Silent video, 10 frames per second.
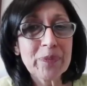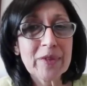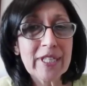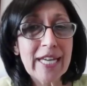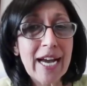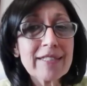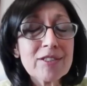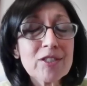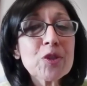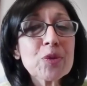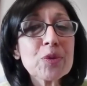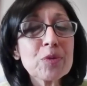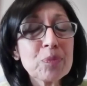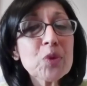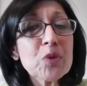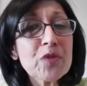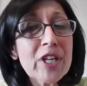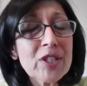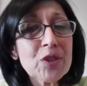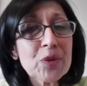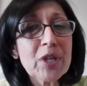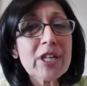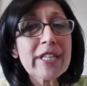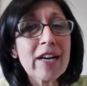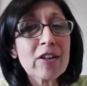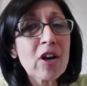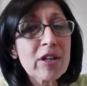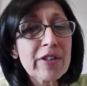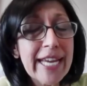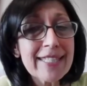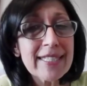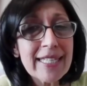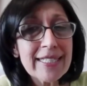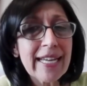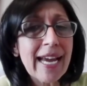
the adult to move into a congregate setting.